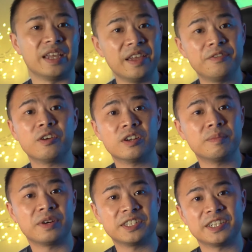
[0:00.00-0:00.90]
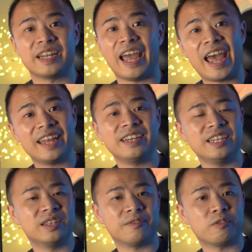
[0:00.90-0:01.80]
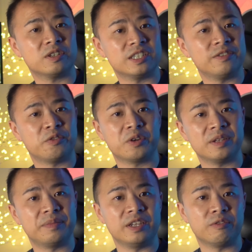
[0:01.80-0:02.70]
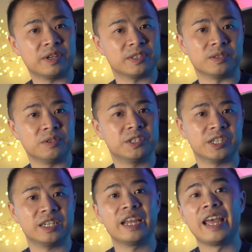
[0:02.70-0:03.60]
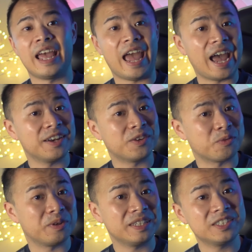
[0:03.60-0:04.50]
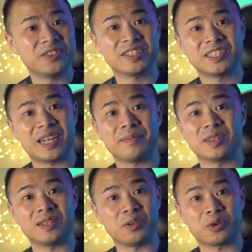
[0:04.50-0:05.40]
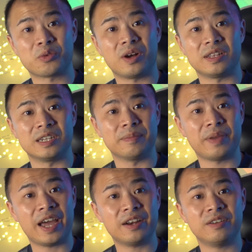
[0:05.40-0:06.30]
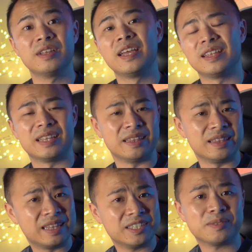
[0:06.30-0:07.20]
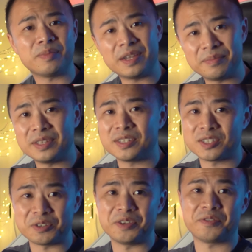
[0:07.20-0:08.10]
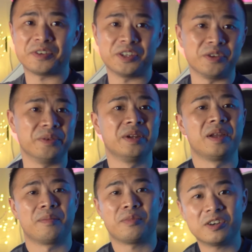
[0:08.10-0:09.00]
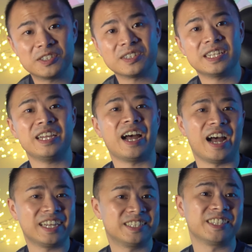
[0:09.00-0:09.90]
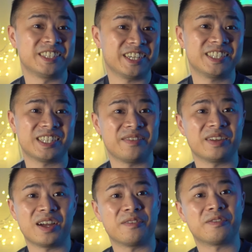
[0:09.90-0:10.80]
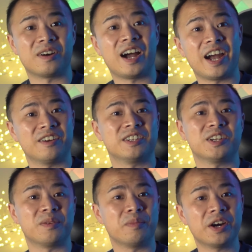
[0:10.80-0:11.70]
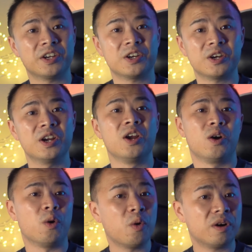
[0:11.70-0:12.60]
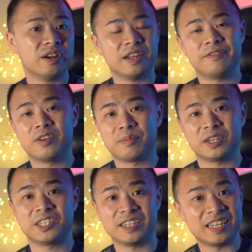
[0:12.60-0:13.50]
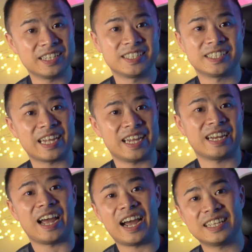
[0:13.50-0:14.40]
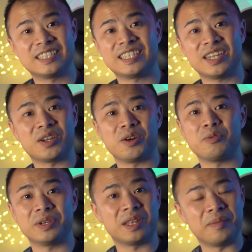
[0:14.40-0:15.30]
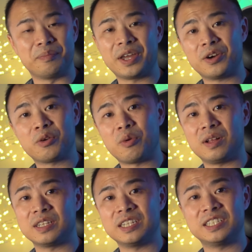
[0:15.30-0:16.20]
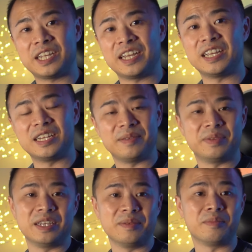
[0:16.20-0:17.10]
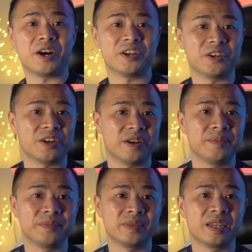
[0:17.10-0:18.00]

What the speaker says: If you're on a budget and need the 1440p resolution, and you're willing to accept the lower quality panel, then this might be the screen for you. Personally, I'd suggest saving up for a higher tier monitor, or if your budget is set, I'd say go with a better quality 1080p monitor.